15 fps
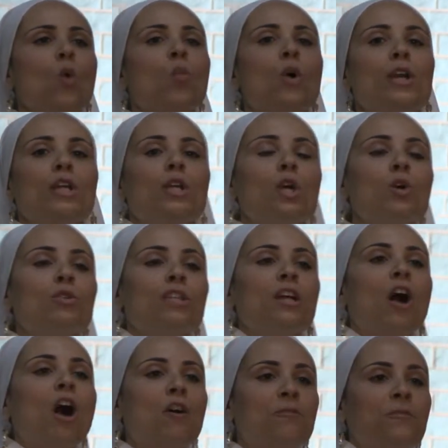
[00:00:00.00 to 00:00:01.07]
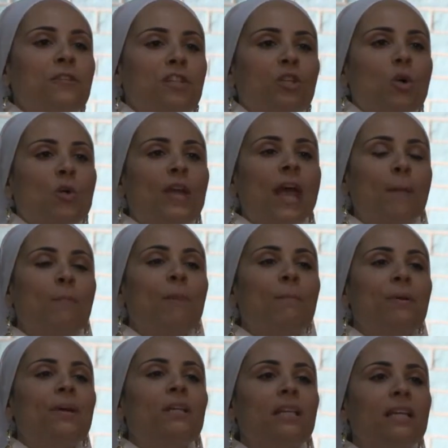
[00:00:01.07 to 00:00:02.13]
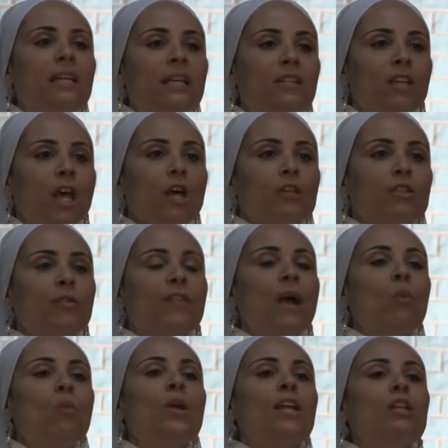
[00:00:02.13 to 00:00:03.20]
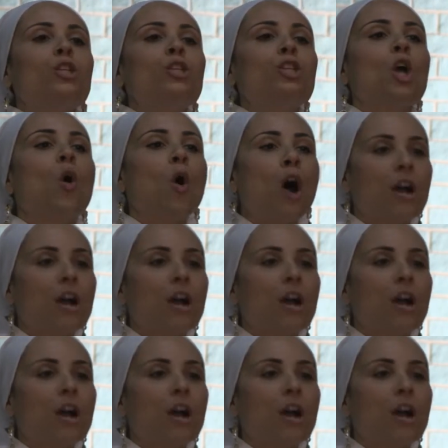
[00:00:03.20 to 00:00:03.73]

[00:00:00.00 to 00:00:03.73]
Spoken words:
We're using our physical capabilities so that we can show